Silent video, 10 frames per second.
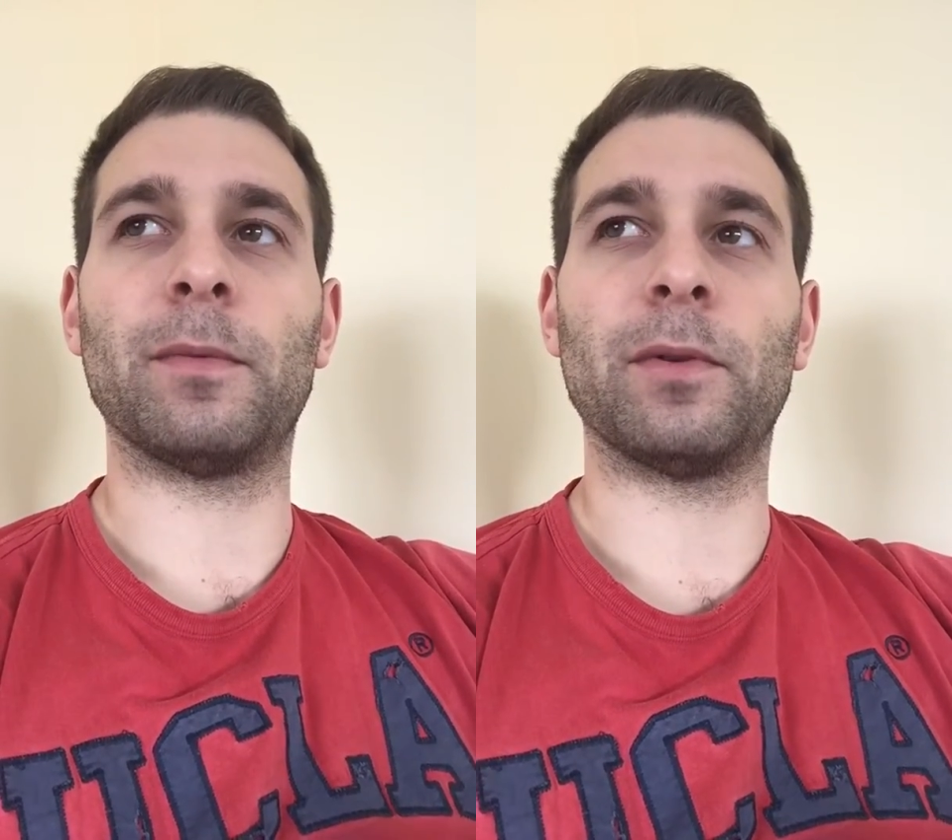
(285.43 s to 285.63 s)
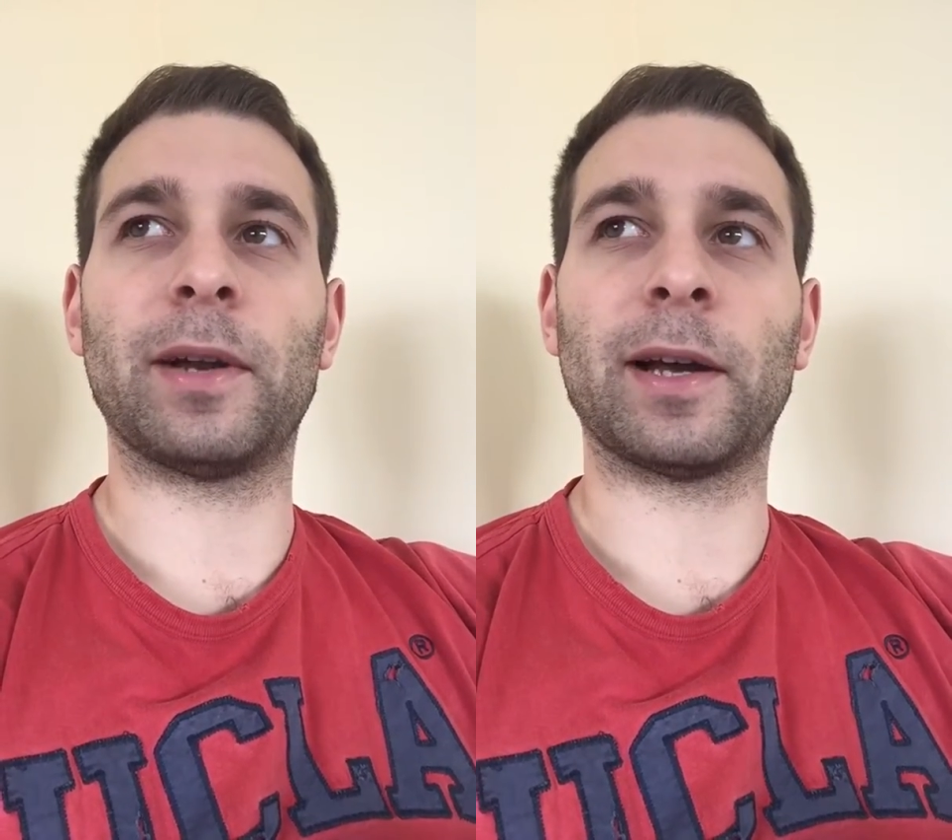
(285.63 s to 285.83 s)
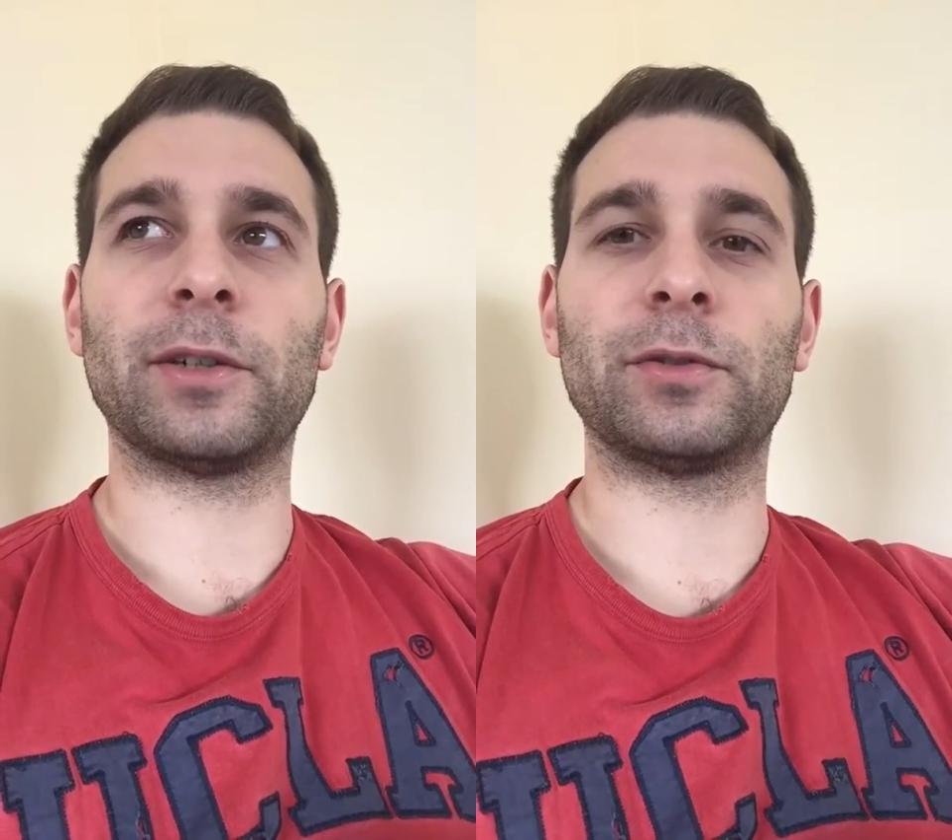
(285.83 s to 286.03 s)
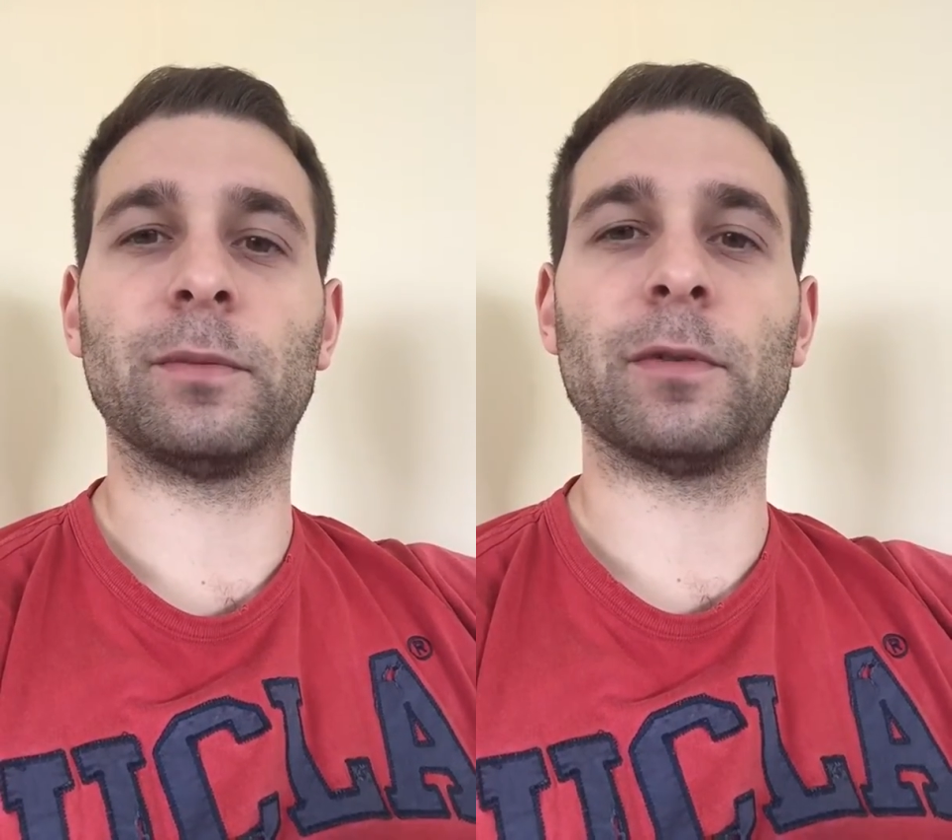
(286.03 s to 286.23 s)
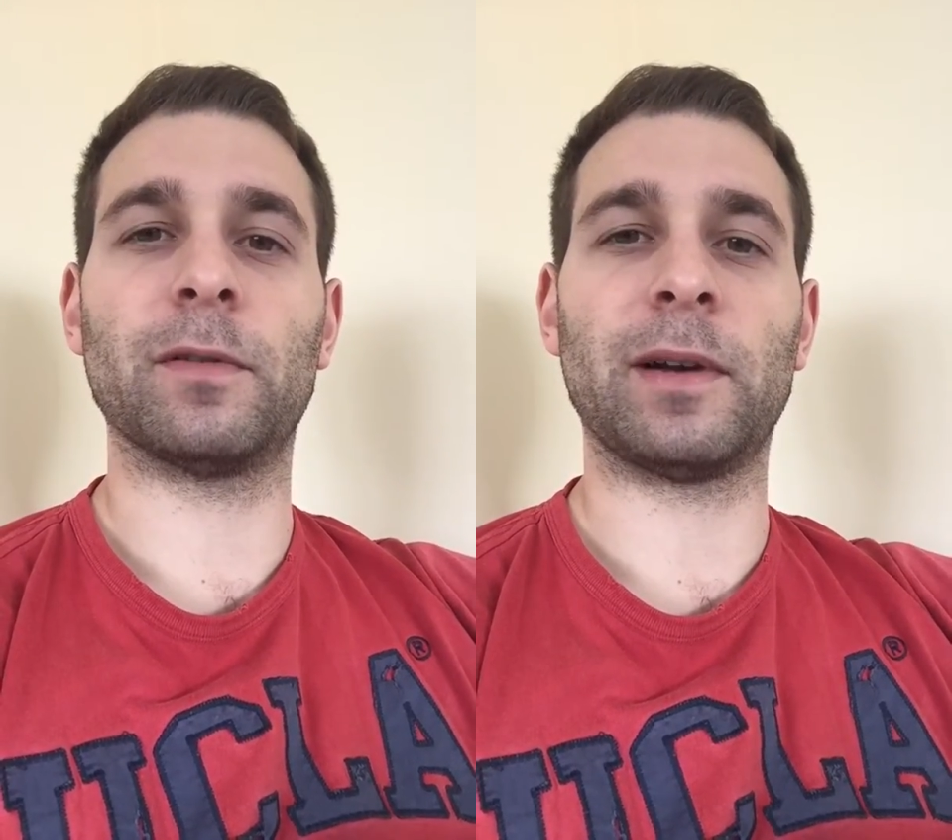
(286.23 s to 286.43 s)
more
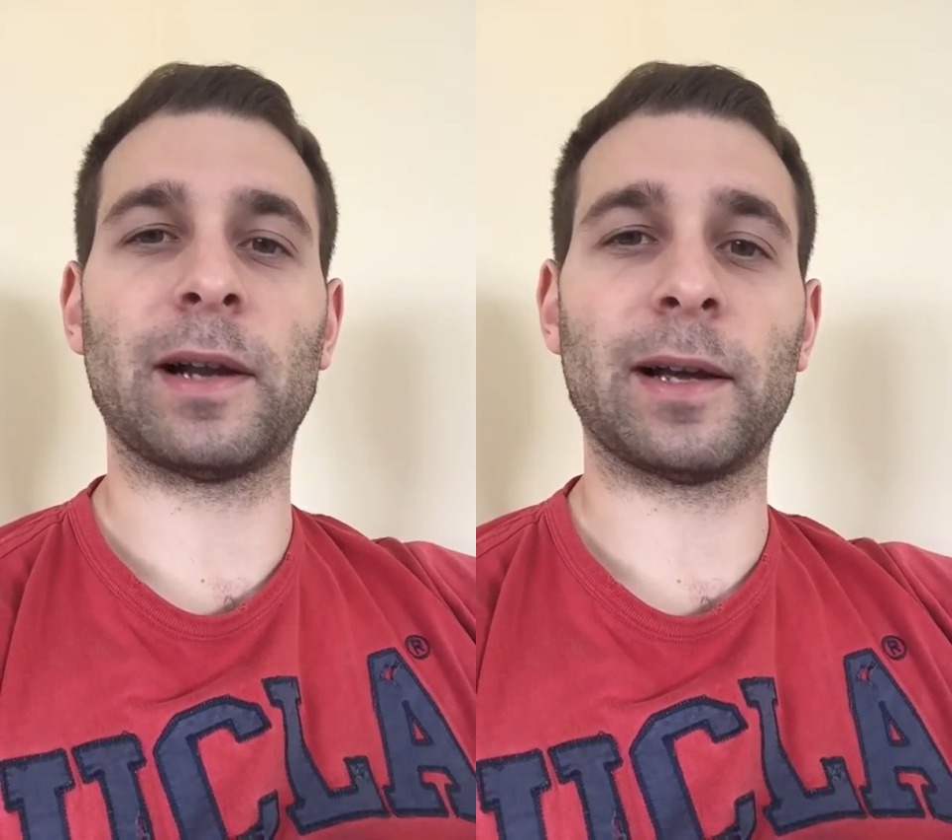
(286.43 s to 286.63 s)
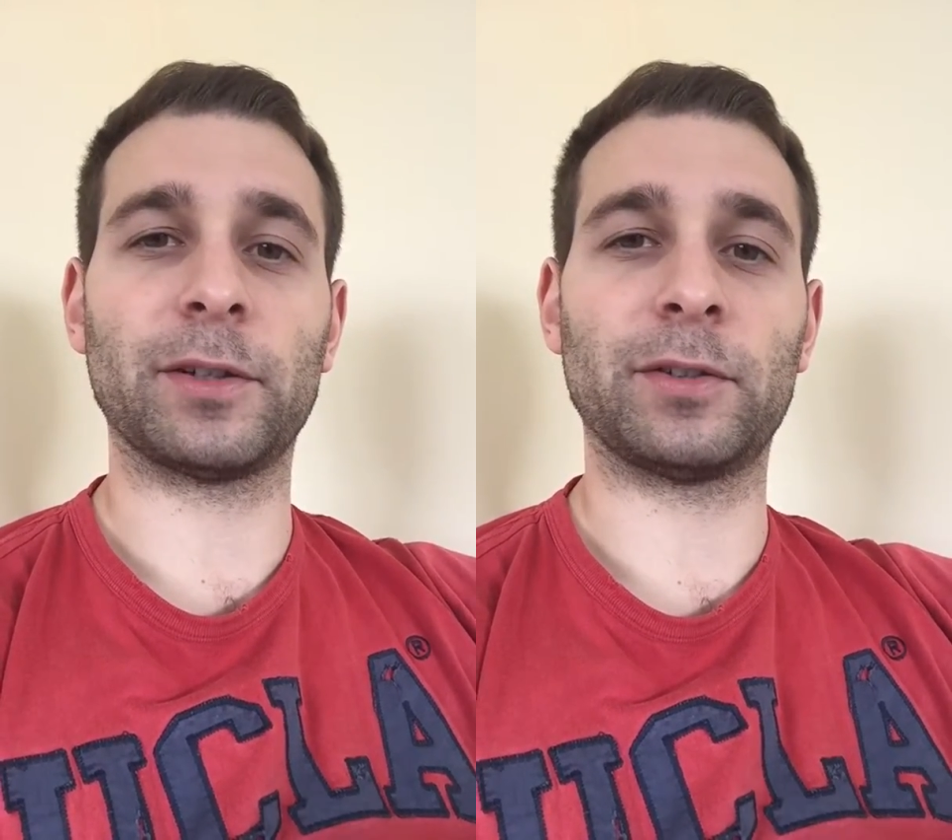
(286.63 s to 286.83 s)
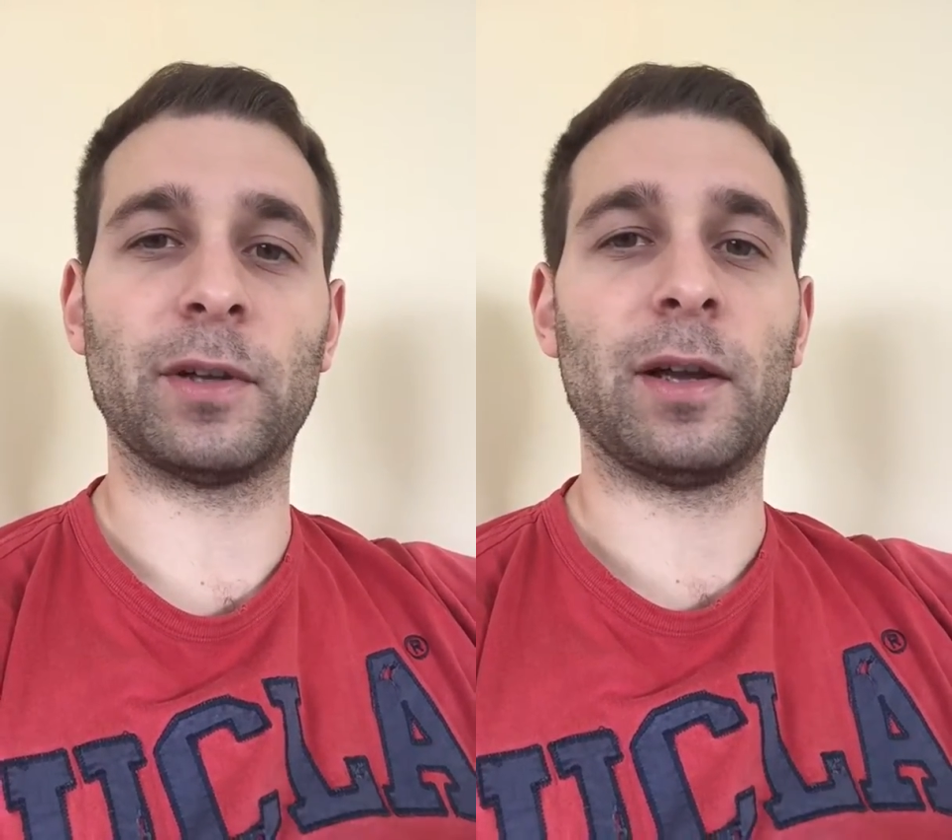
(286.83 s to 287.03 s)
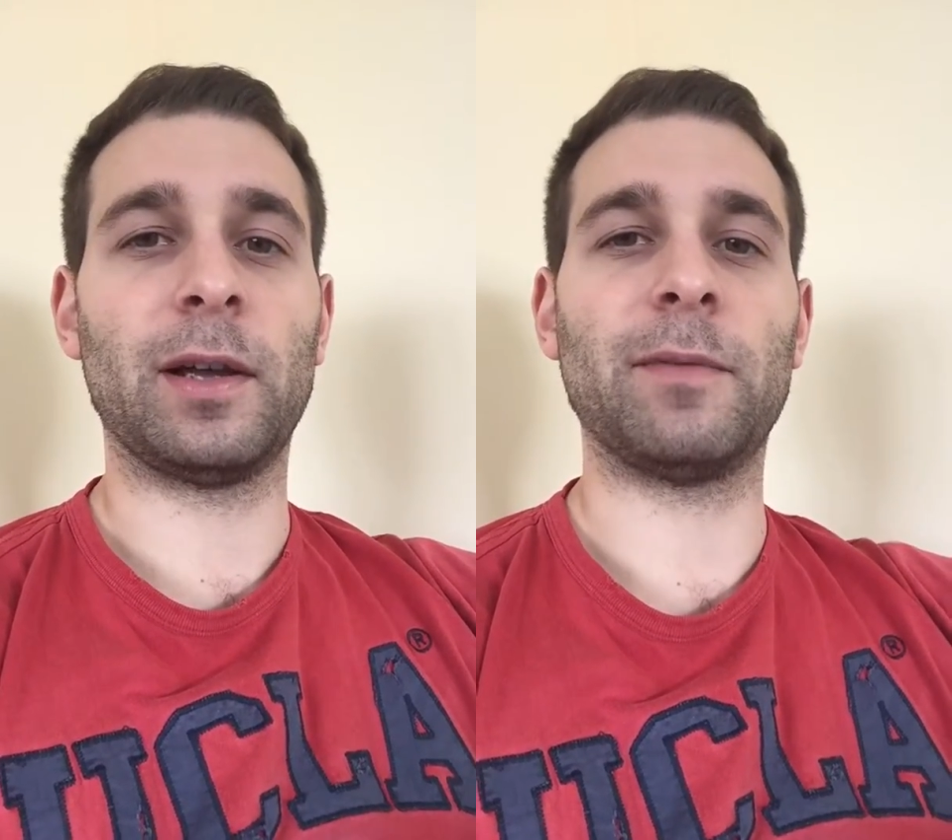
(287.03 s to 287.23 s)
natural and more relaxed,